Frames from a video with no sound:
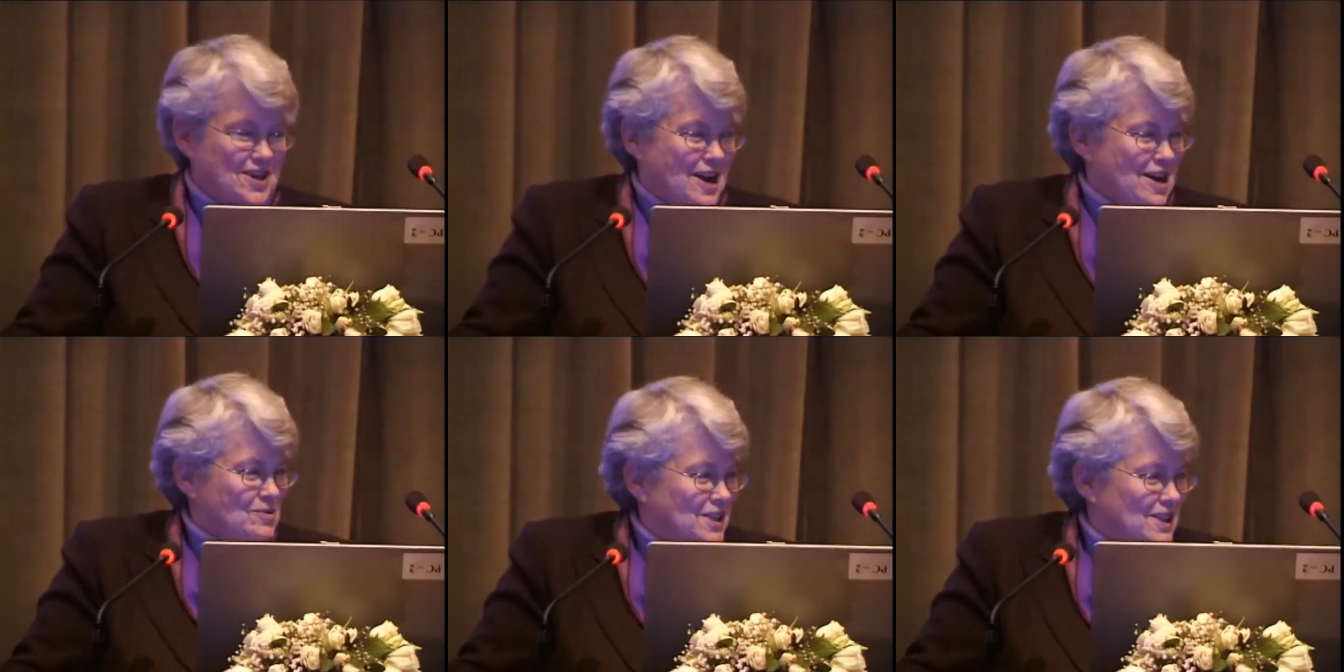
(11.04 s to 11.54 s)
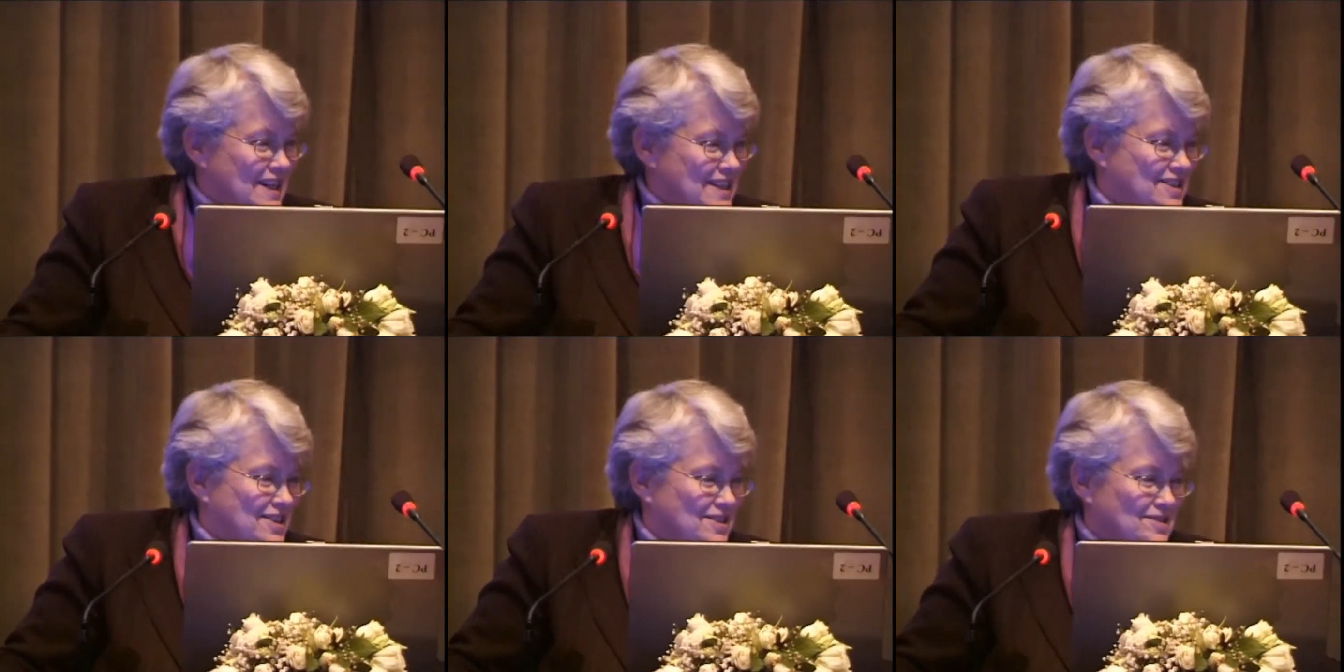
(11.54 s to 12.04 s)
I would
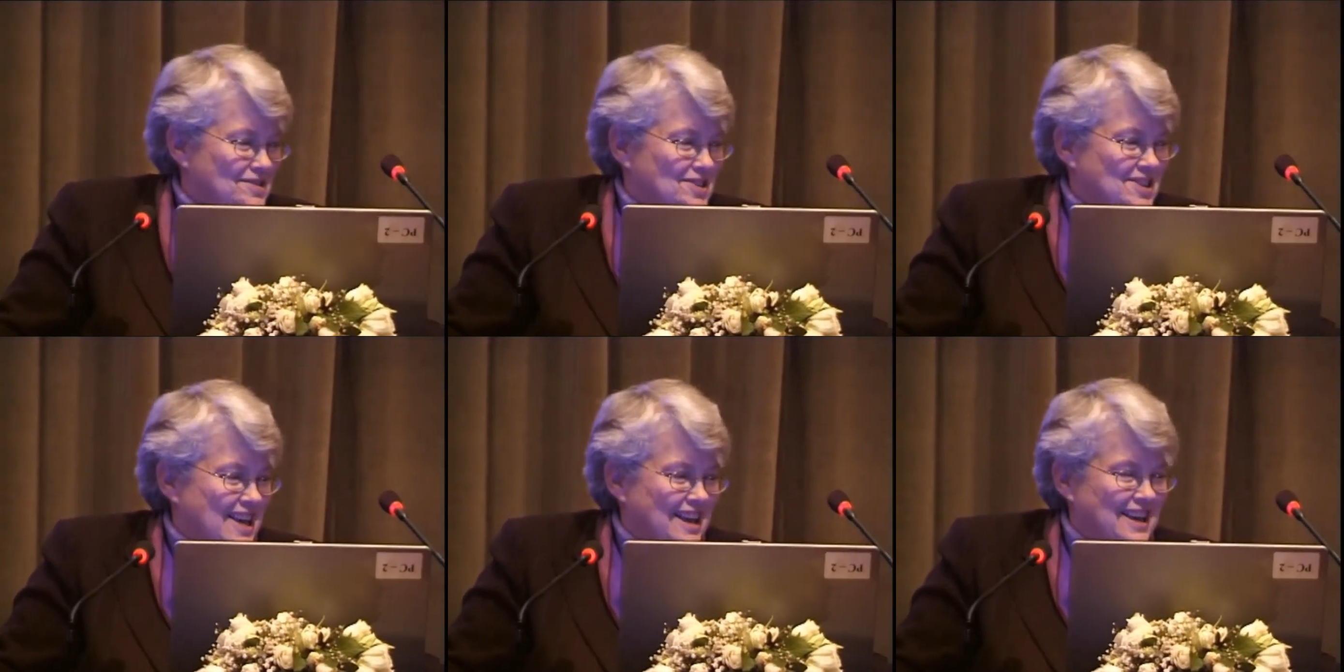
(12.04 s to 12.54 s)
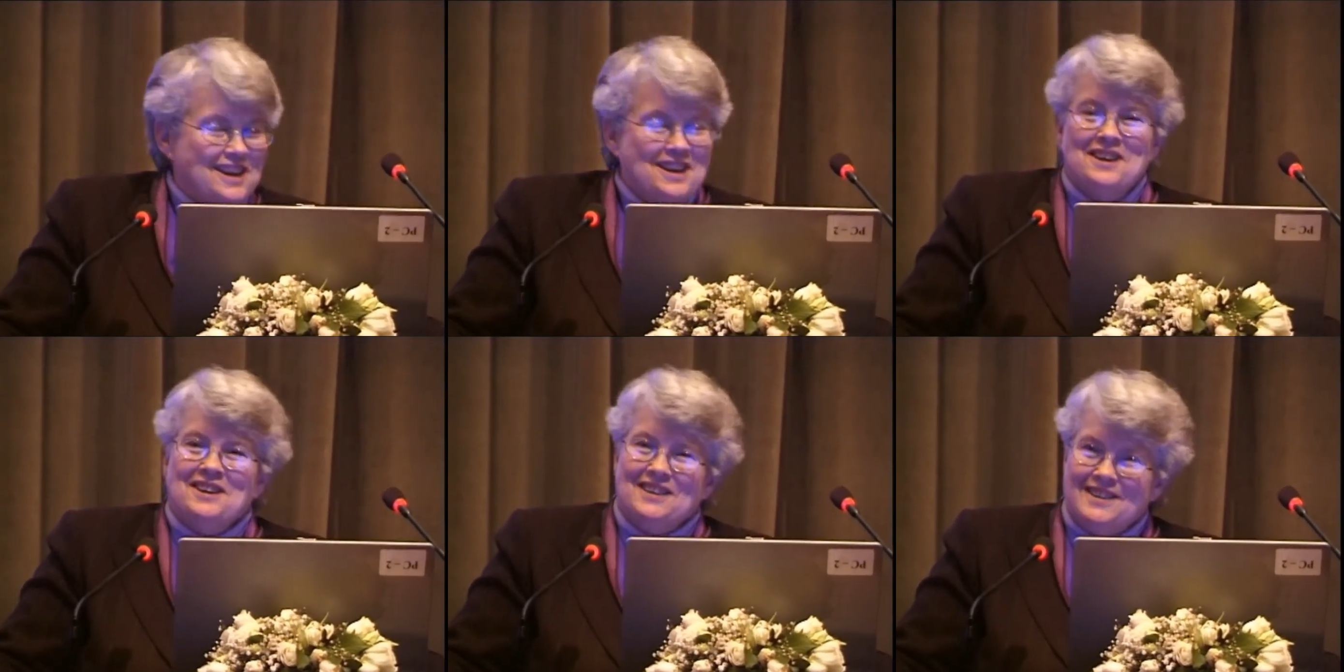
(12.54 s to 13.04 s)
like to say
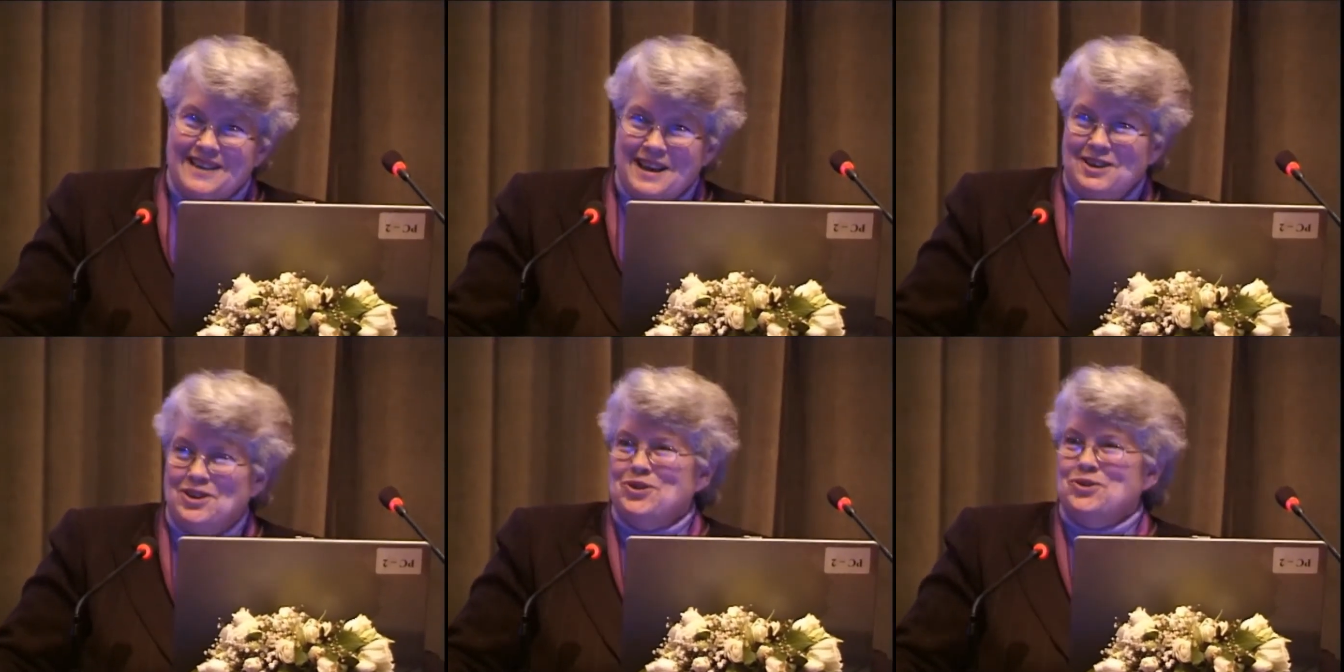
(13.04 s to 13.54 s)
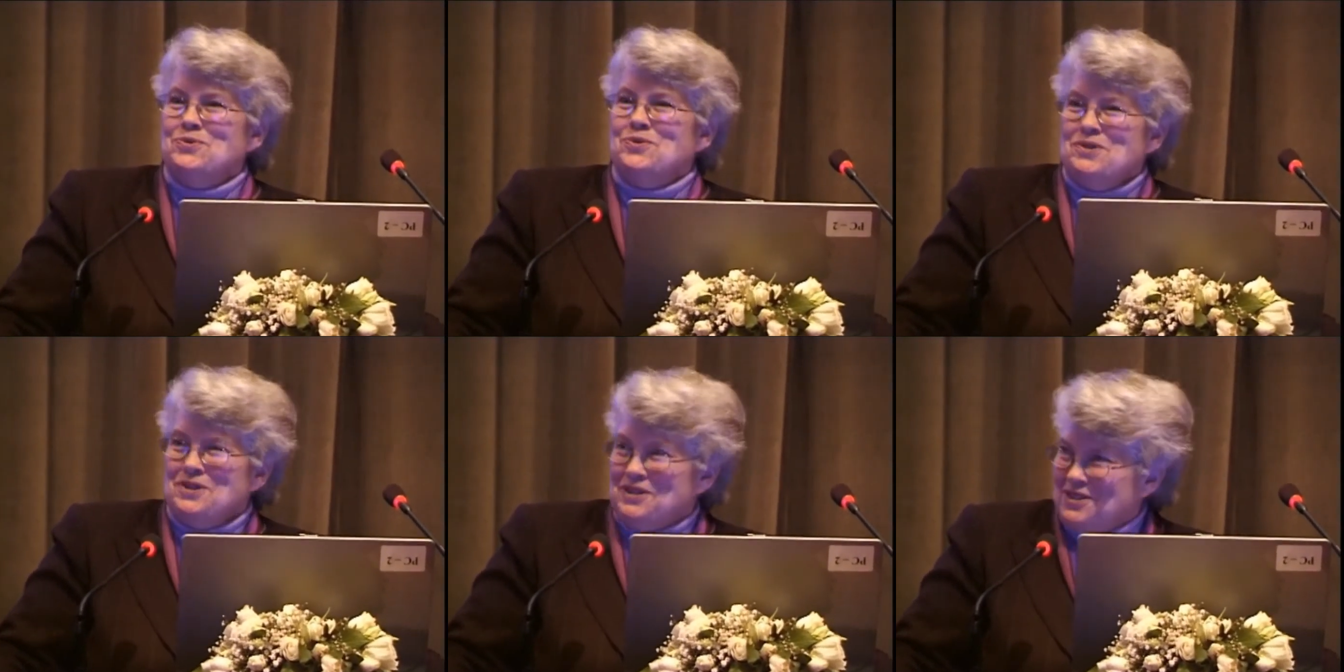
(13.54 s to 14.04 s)
thank you
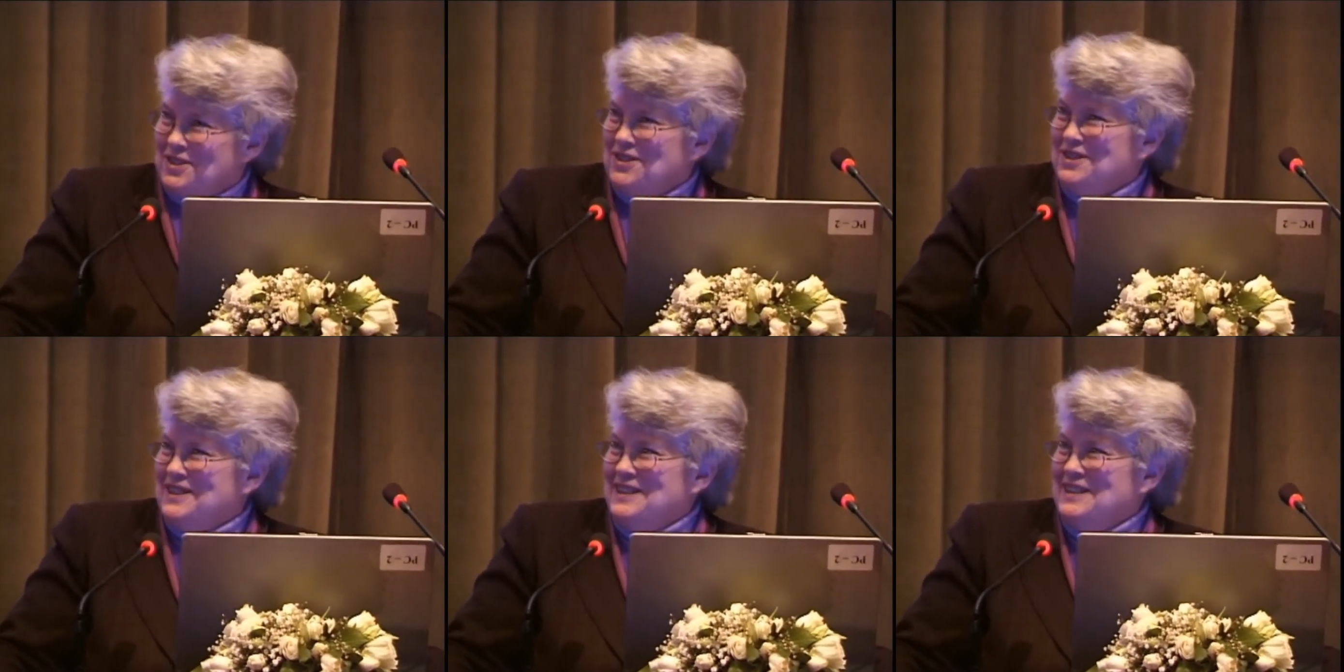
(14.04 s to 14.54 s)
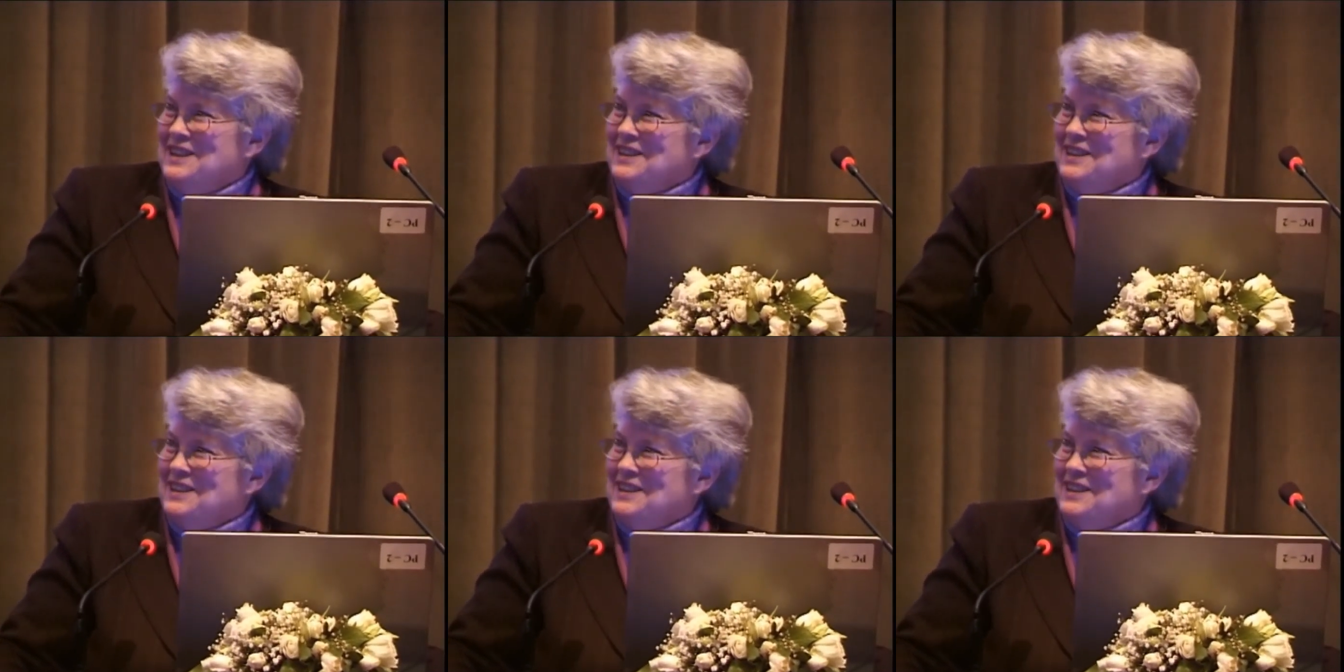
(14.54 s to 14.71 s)
to the